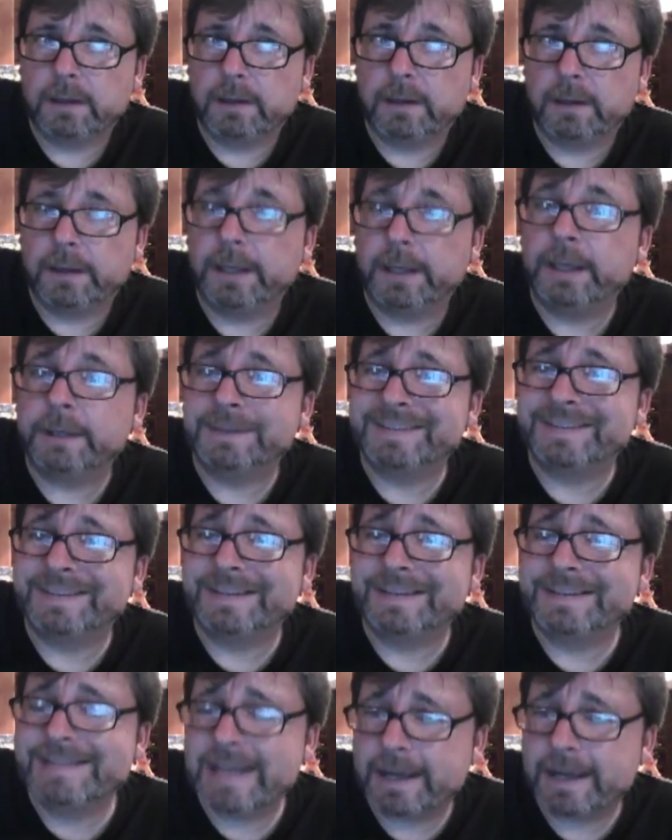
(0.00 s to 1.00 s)
and an
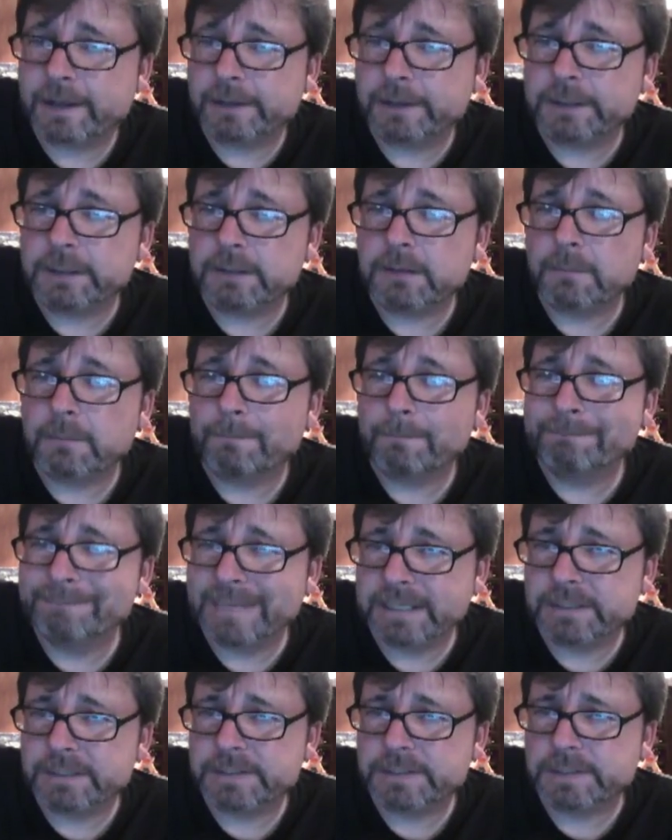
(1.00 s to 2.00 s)
Italian
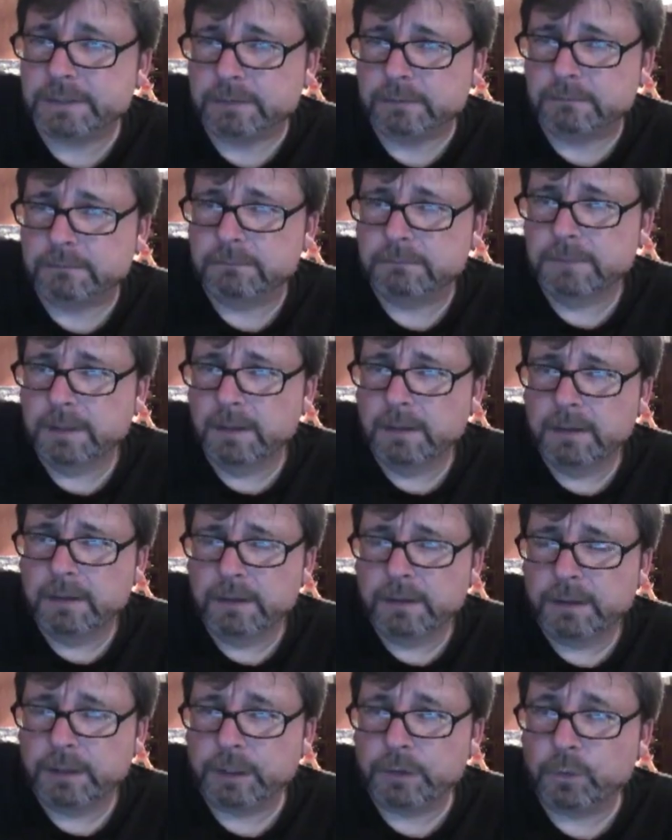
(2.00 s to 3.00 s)
mason
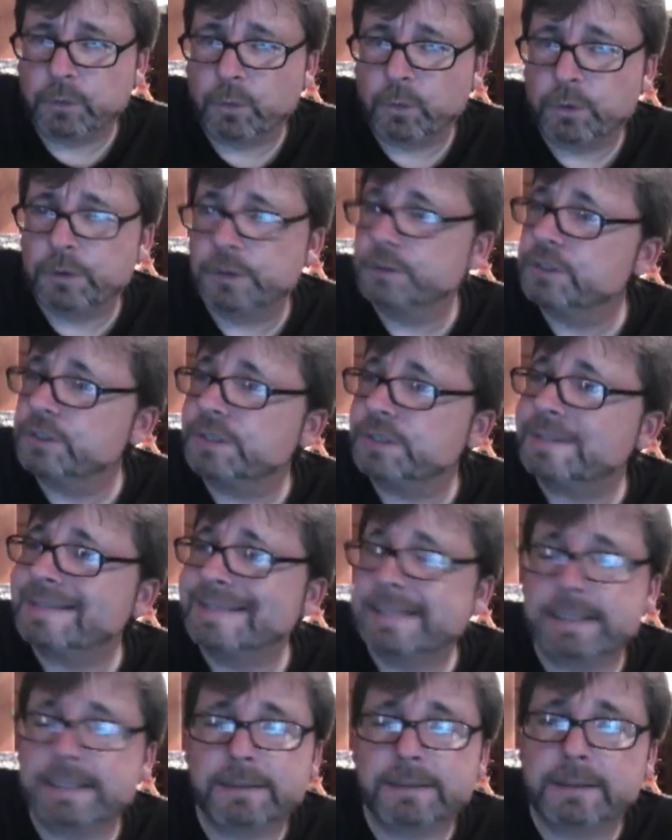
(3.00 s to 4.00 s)
in order just to
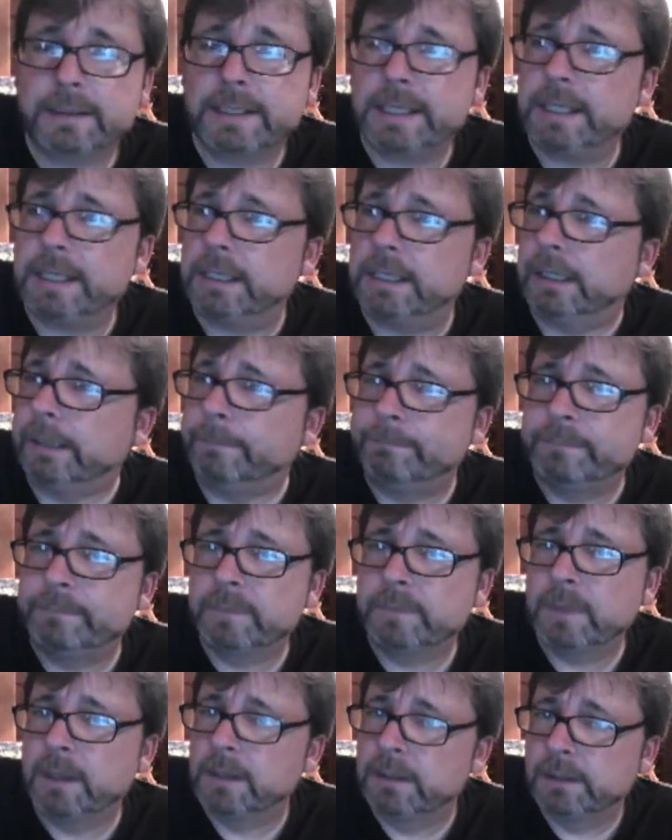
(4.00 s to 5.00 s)
get the key.
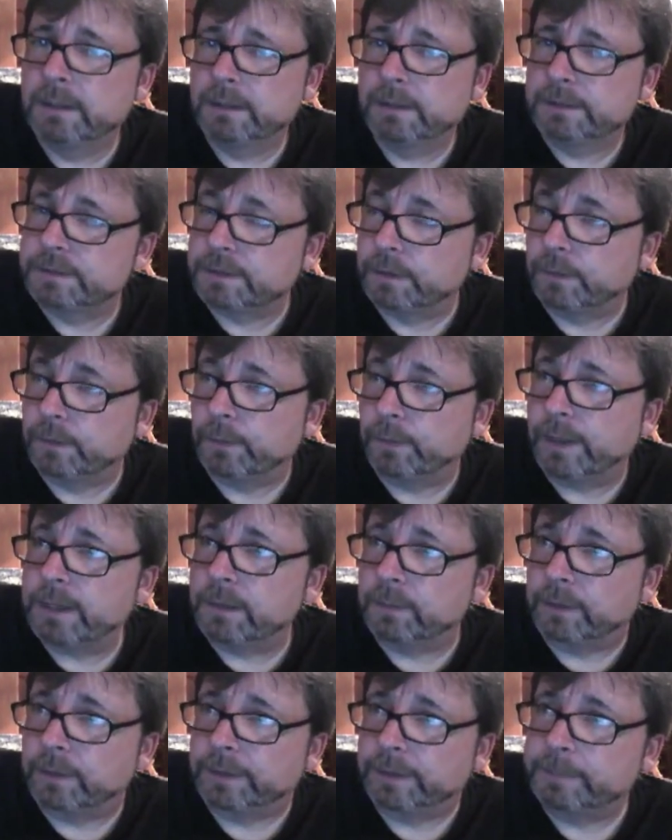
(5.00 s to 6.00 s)
So
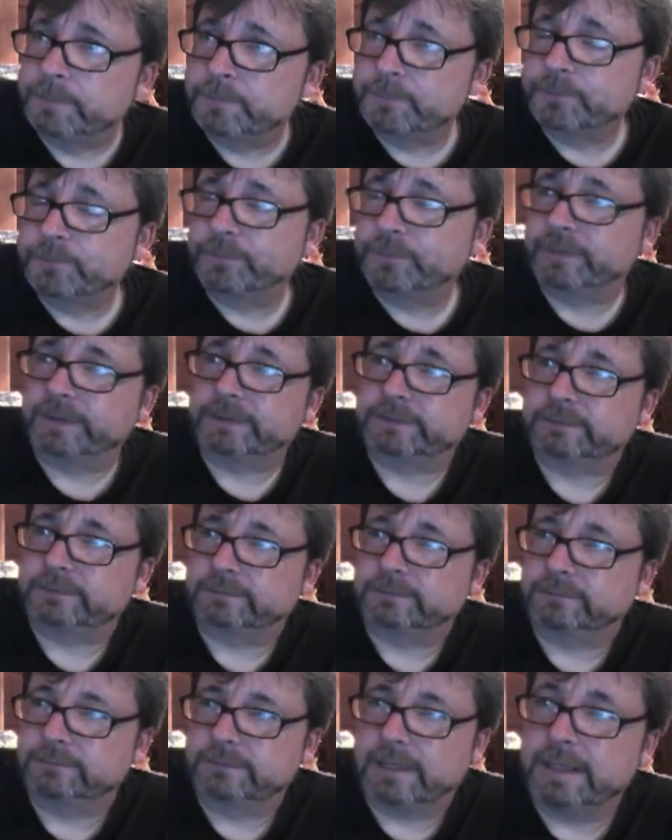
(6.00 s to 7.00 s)
anyway,
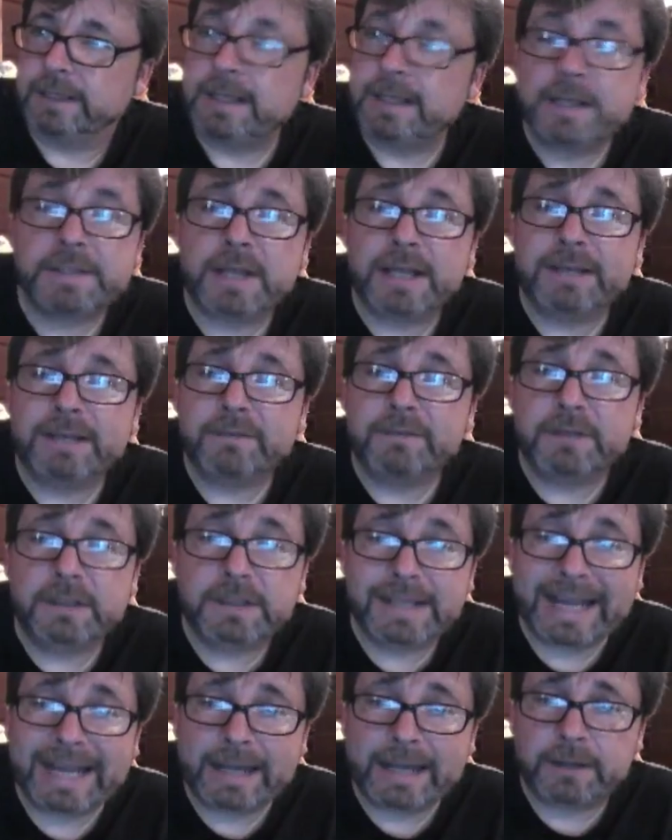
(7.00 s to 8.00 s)
and that's not even
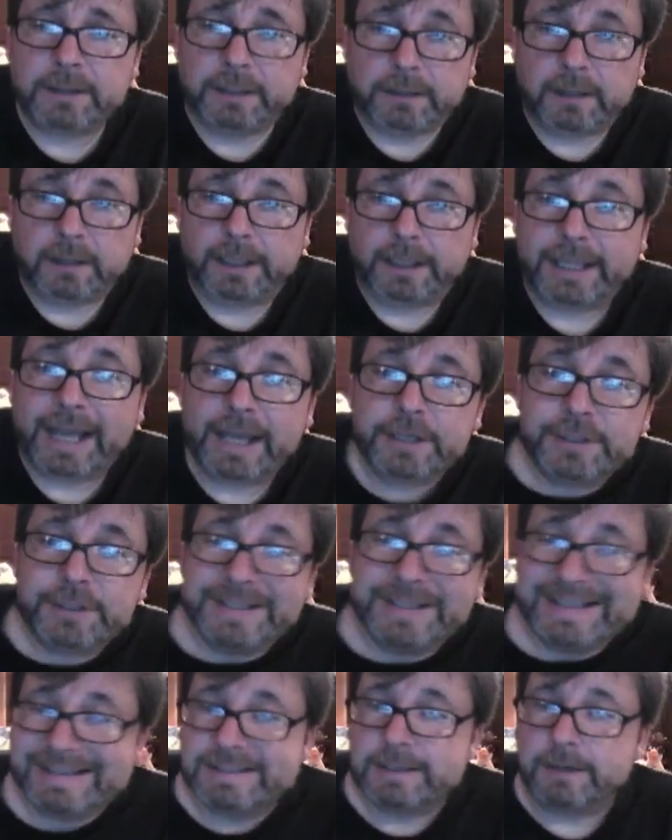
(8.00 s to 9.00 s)
counting, like actually
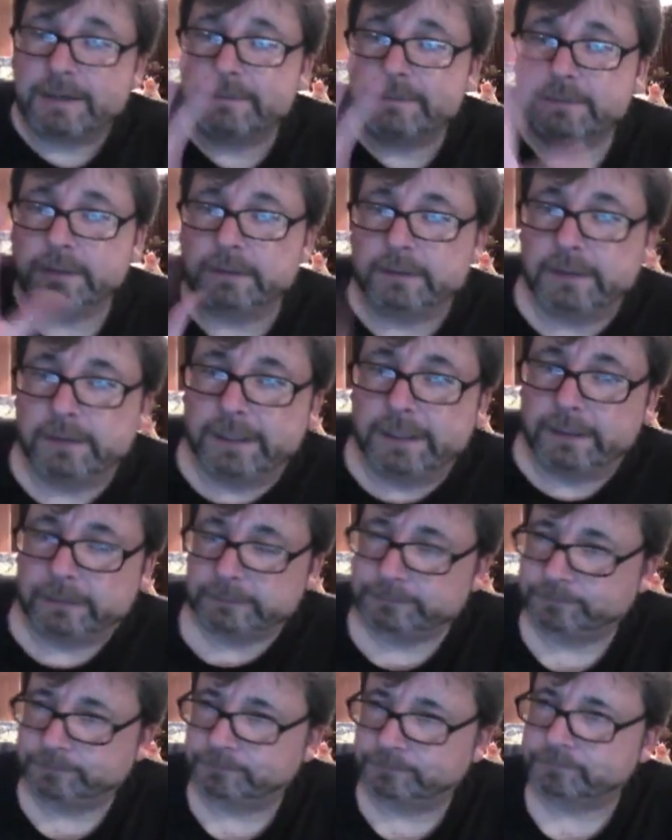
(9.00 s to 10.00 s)
deciphering the letter.
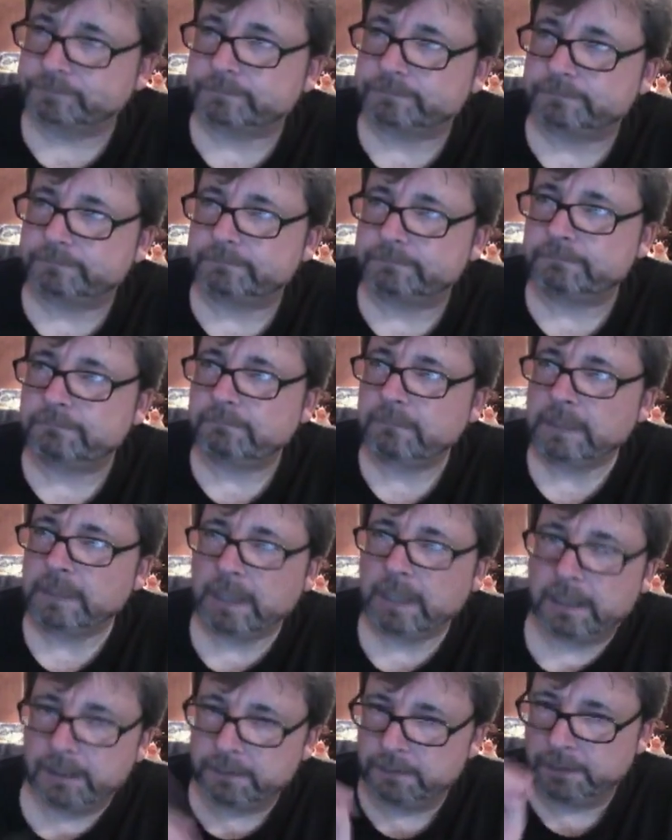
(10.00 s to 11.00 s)

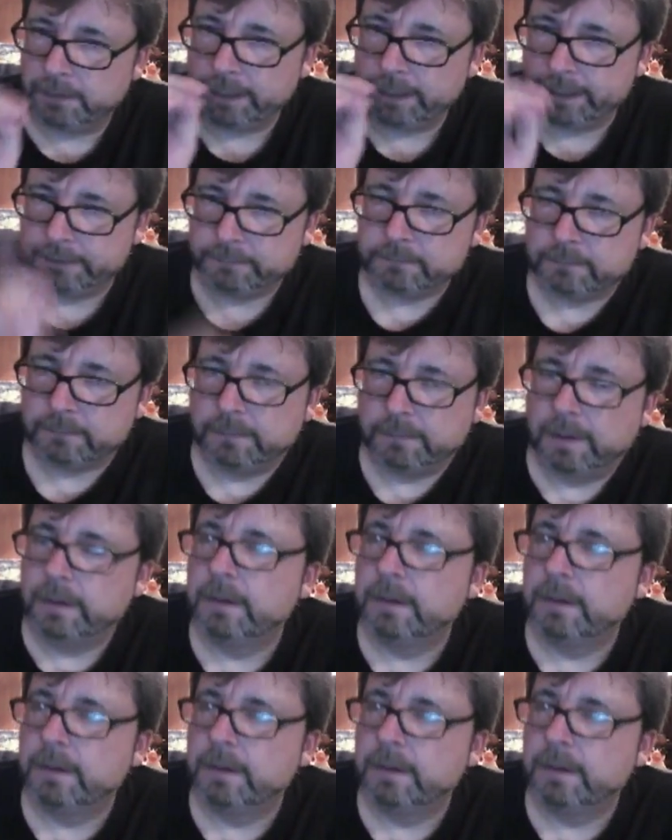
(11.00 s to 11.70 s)
And then